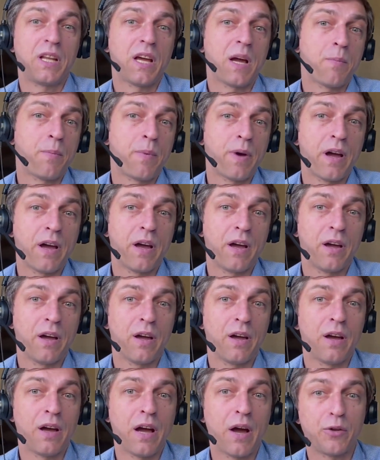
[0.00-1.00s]
up
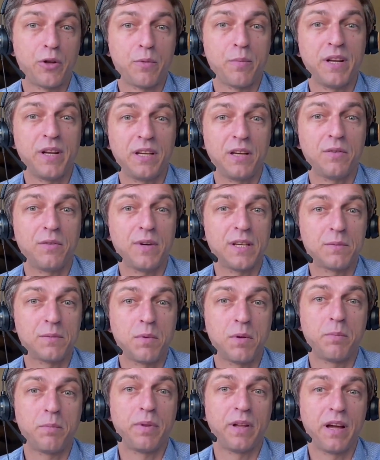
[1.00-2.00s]
automatic
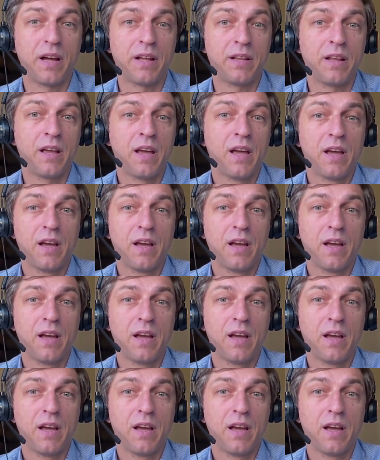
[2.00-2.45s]
investment plan.